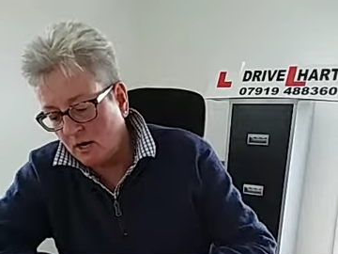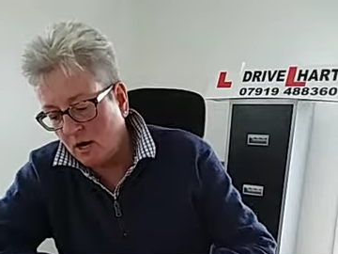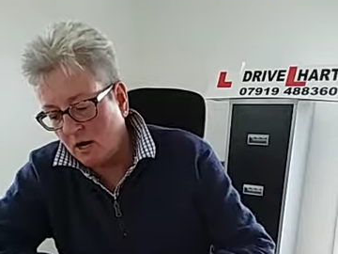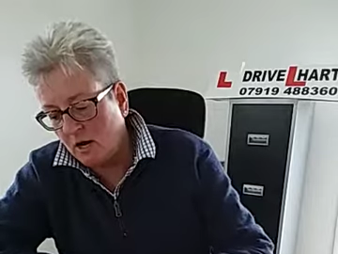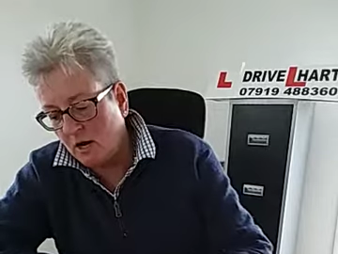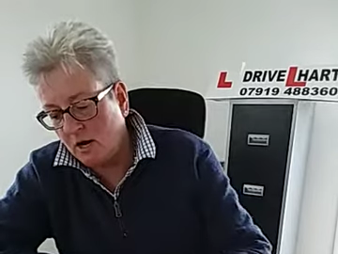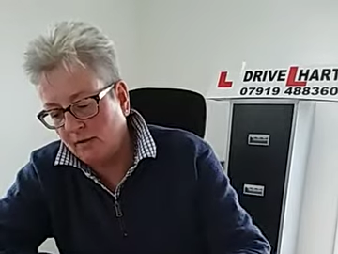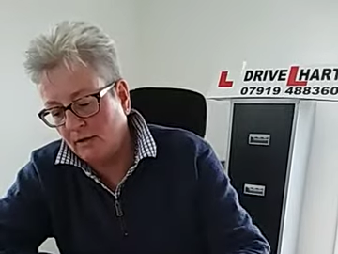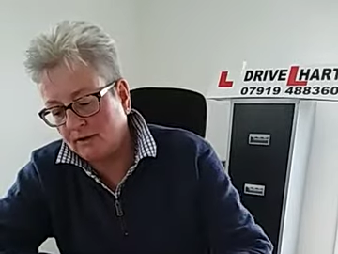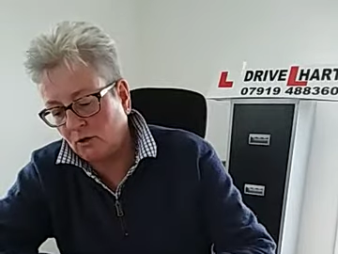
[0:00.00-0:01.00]
uh,
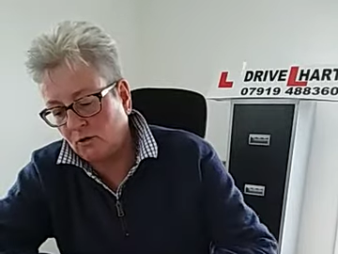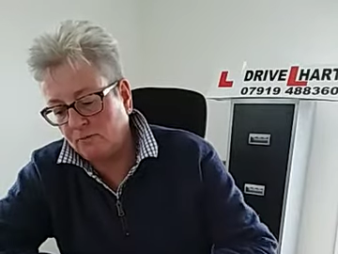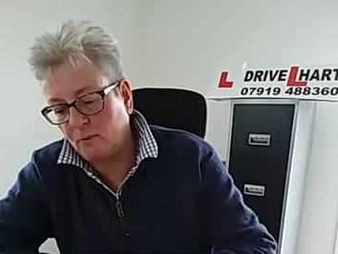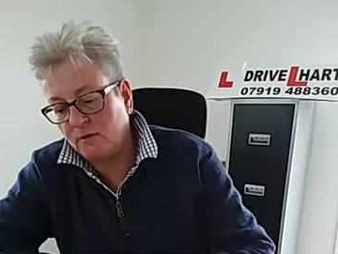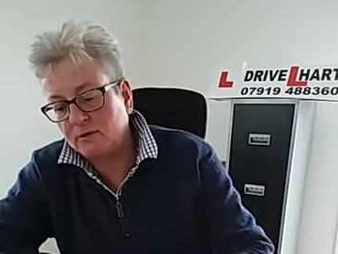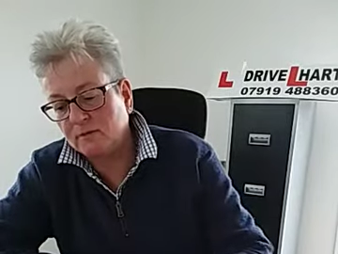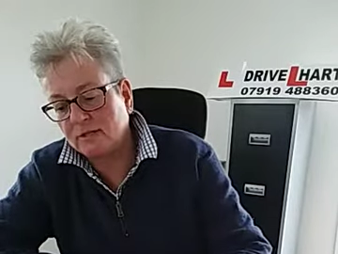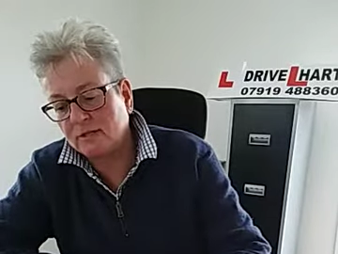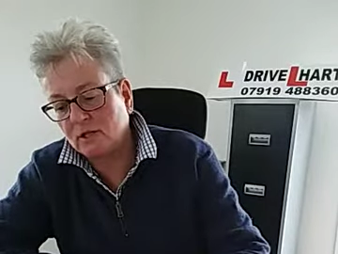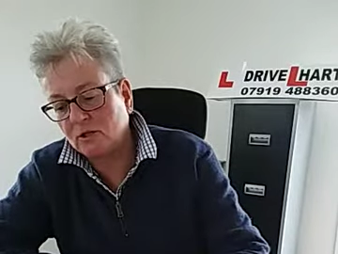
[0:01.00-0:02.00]
and that's a good point of
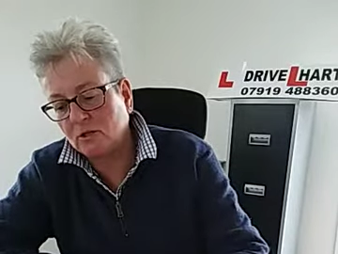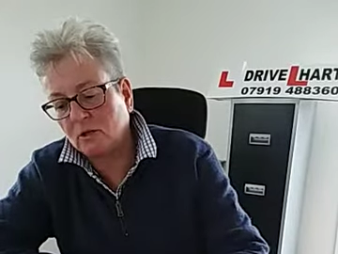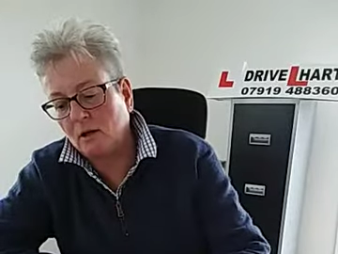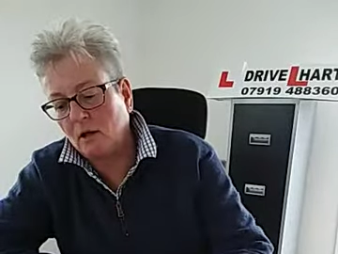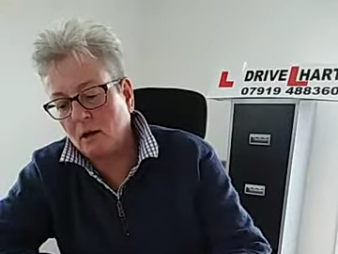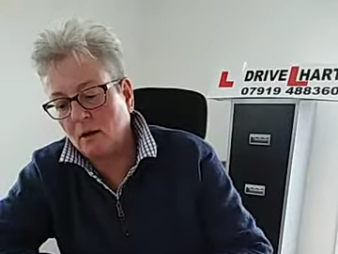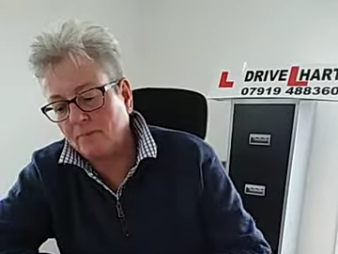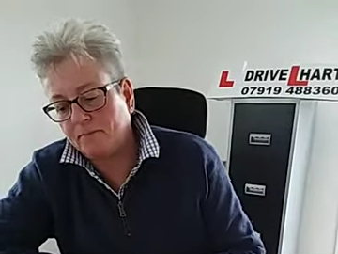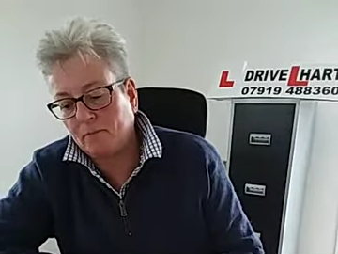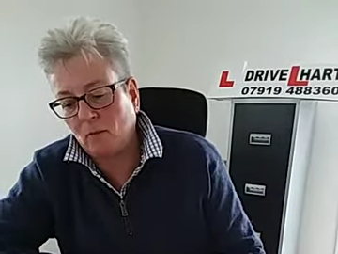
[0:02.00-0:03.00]
discussion um,